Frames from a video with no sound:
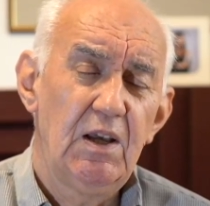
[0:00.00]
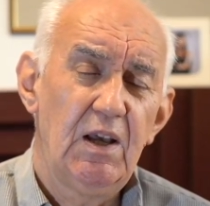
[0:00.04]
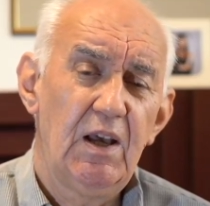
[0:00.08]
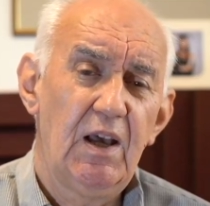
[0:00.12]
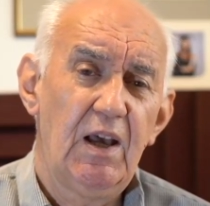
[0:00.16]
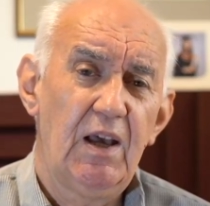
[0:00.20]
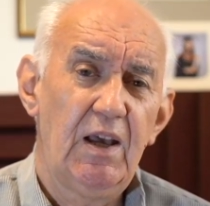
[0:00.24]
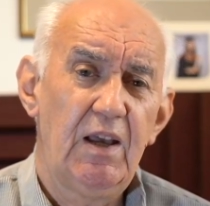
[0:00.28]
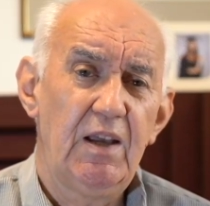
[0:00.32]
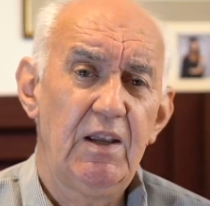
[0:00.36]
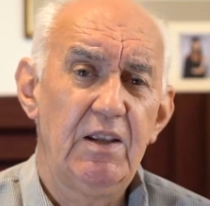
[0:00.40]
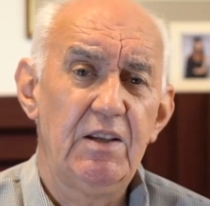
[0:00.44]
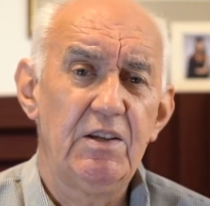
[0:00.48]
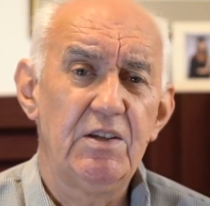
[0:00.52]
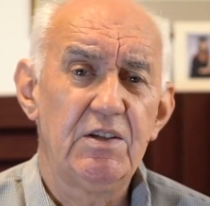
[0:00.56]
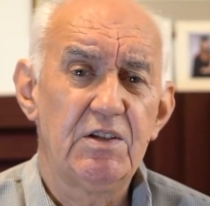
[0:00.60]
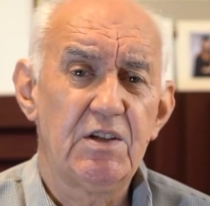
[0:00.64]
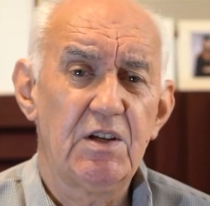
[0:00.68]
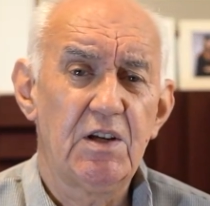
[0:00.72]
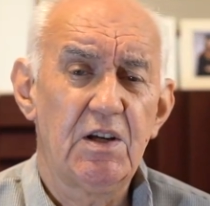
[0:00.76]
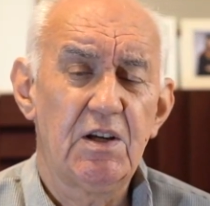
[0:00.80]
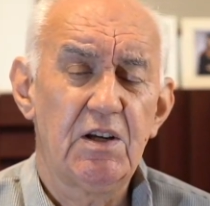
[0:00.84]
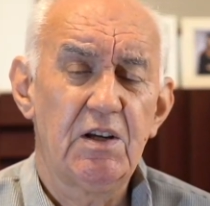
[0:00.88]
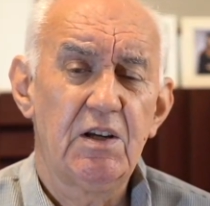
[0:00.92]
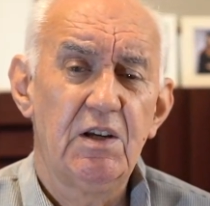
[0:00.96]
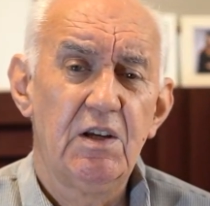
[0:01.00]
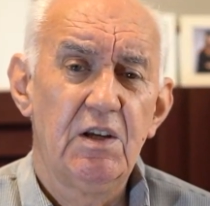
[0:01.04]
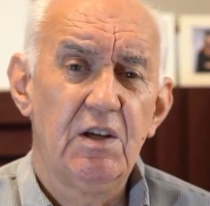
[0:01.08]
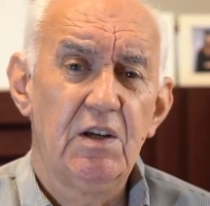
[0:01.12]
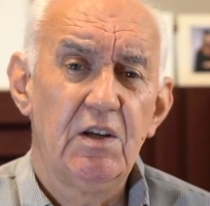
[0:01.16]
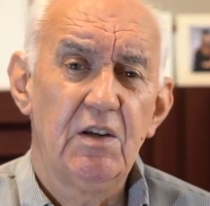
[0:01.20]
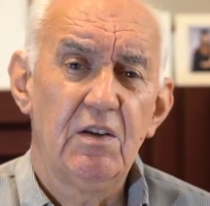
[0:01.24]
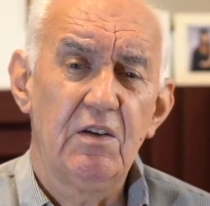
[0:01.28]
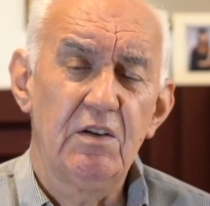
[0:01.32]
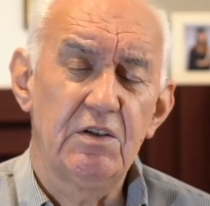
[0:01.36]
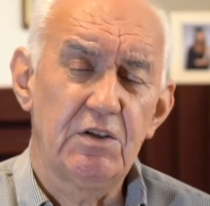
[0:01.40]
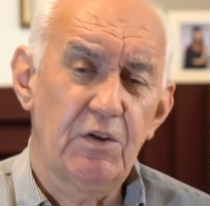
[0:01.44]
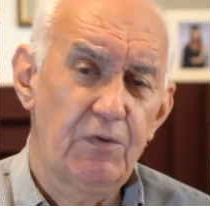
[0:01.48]
and uh,
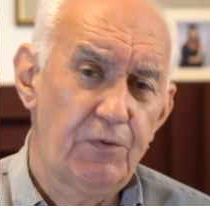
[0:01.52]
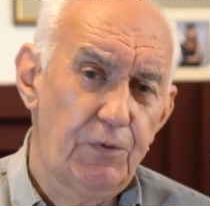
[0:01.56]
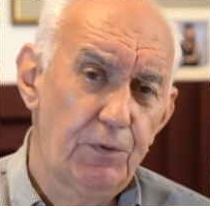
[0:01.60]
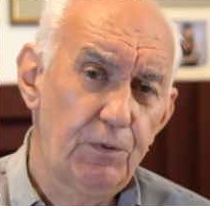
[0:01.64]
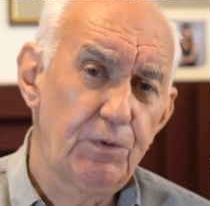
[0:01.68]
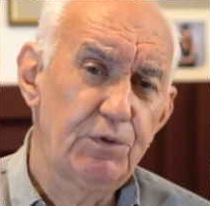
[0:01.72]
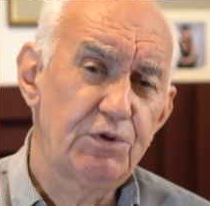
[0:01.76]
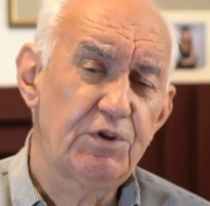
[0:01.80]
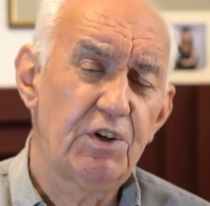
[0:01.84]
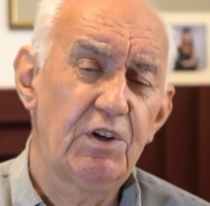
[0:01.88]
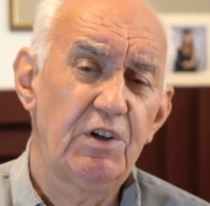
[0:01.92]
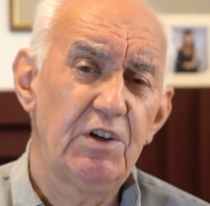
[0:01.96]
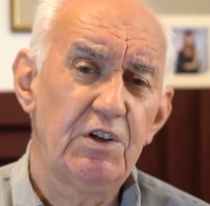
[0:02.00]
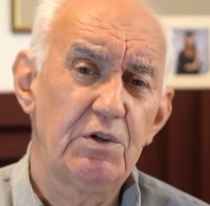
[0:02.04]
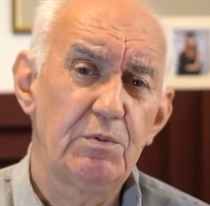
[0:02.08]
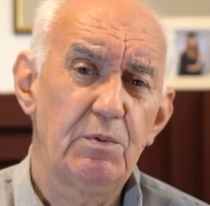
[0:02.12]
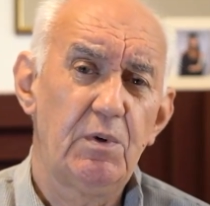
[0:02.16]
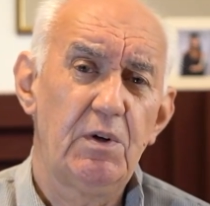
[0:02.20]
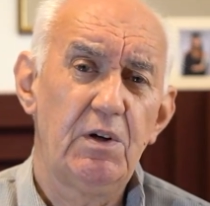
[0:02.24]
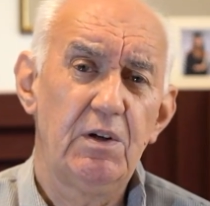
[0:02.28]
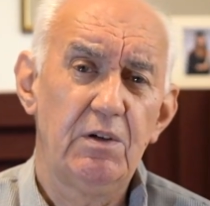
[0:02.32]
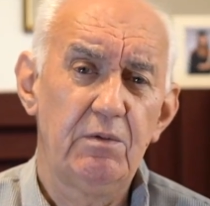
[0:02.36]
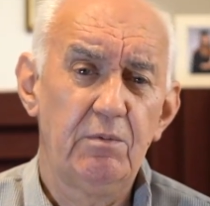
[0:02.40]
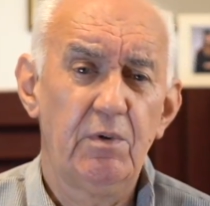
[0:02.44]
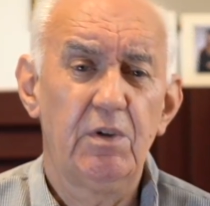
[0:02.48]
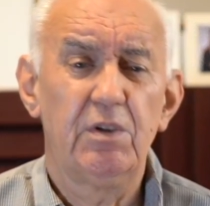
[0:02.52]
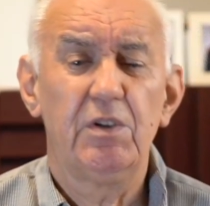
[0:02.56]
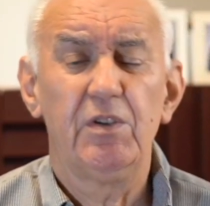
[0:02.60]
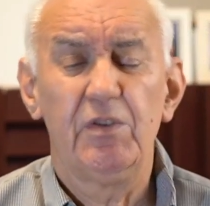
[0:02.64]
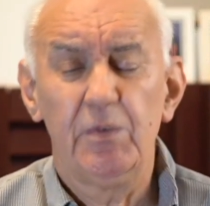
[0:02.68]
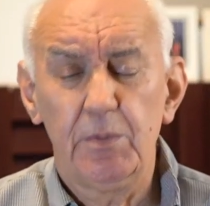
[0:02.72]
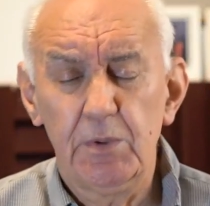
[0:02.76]
there's a full-size one, well,